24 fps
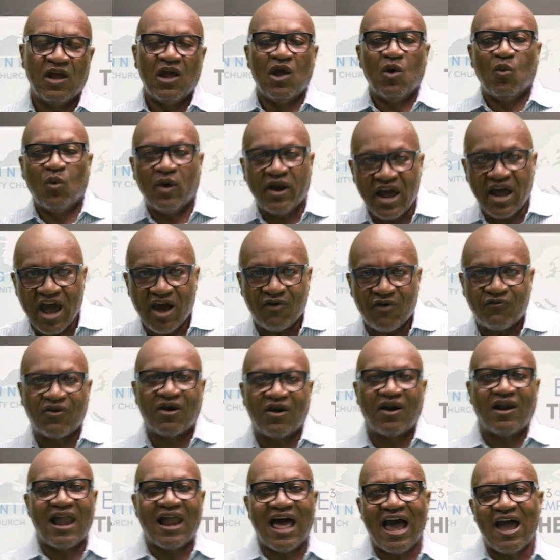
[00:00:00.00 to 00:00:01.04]
Whenever
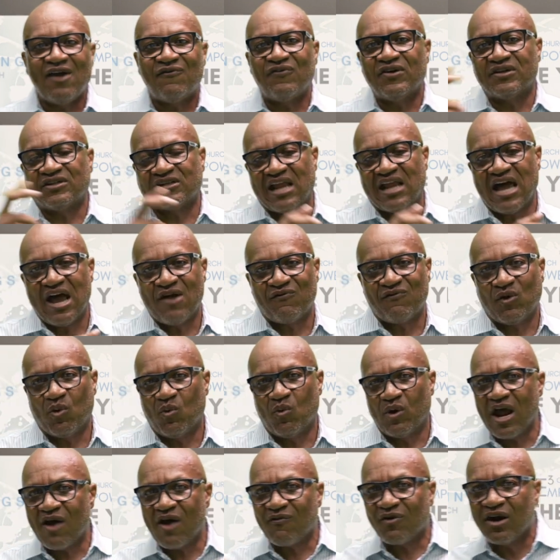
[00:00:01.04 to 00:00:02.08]
life is life, and
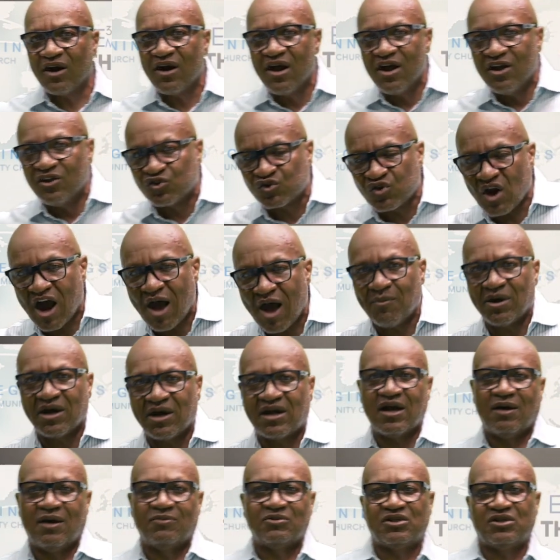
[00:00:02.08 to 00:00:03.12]
whenever trauma
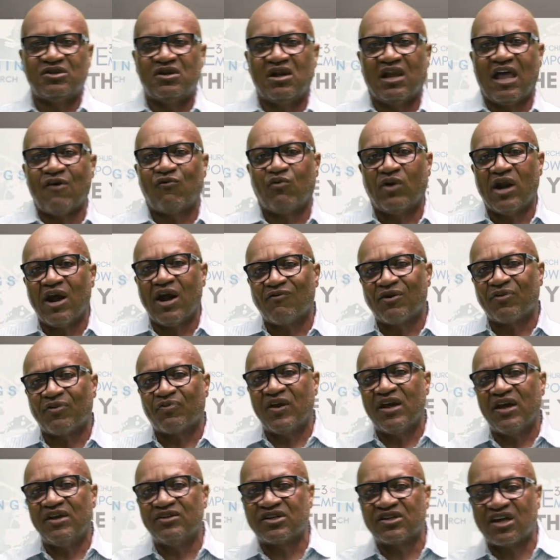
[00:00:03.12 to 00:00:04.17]
comes in your life, whenever
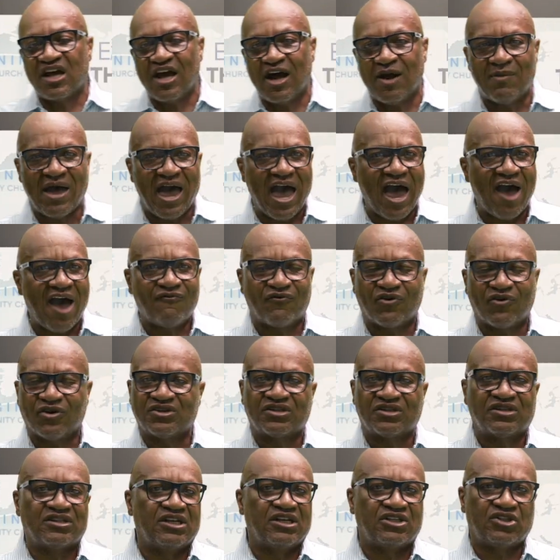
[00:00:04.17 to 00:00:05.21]
things come,
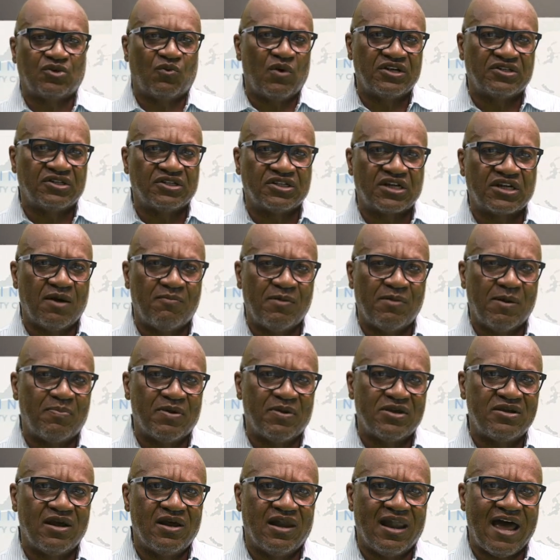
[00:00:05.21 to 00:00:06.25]
adverse situations come up
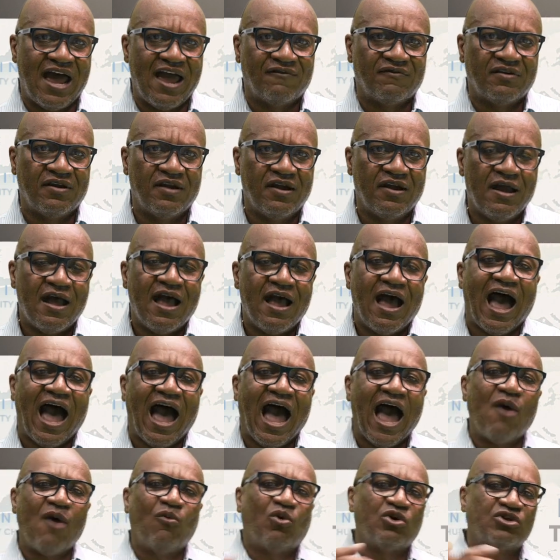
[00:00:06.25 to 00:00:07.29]
in your life,
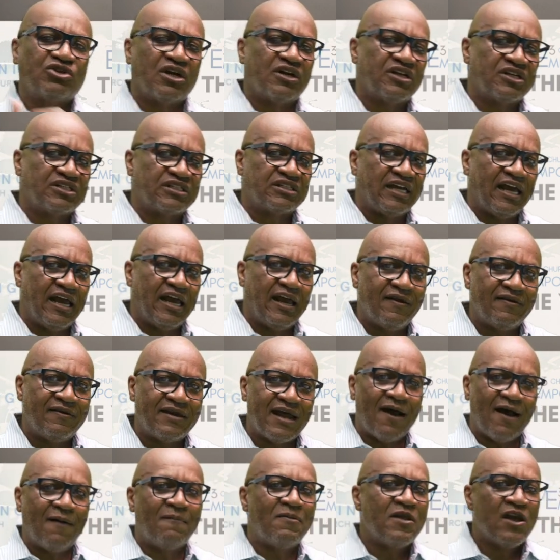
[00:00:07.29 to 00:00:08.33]
I want you to understand.
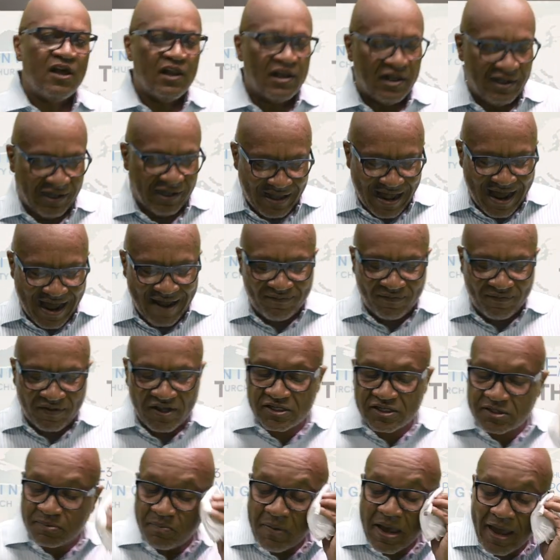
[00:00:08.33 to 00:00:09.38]
Now, like
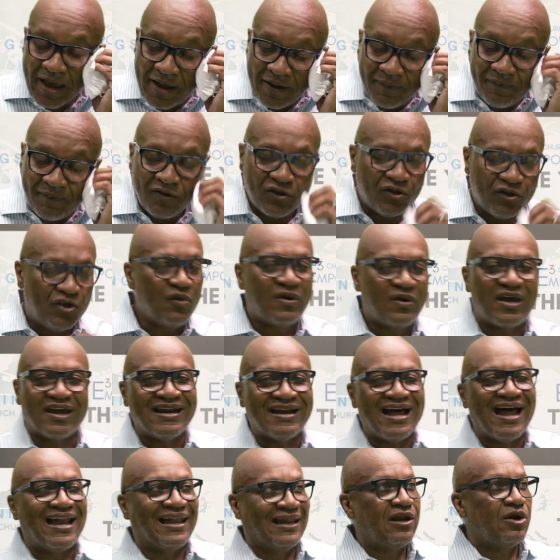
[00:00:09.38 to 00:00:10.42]
this man, you
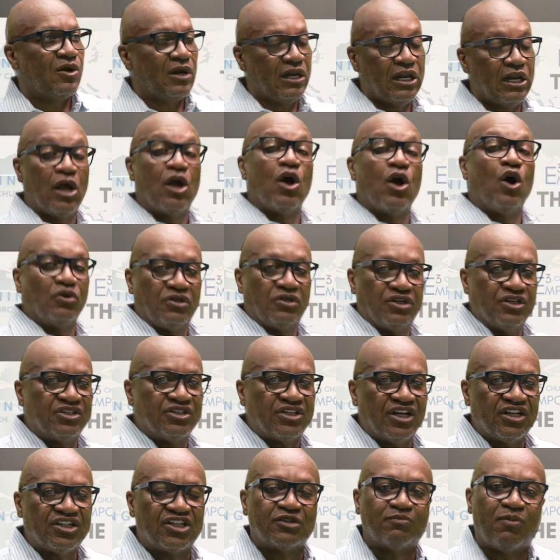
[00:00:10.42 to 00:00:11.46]
cannot literally go to
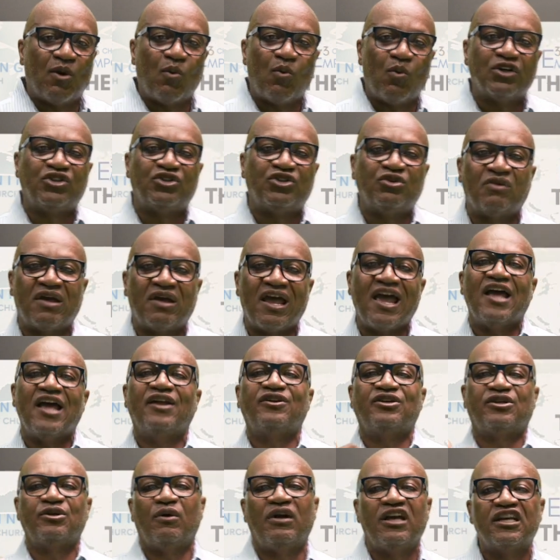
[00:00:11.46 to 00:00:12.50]
Jesus, but what you
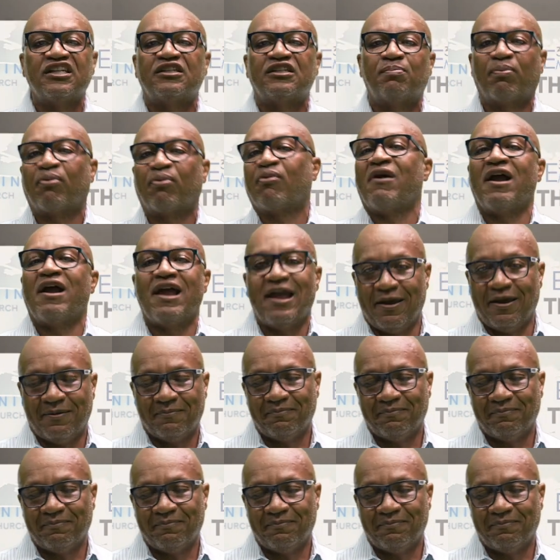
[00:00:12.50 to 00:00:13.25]
can do is pray.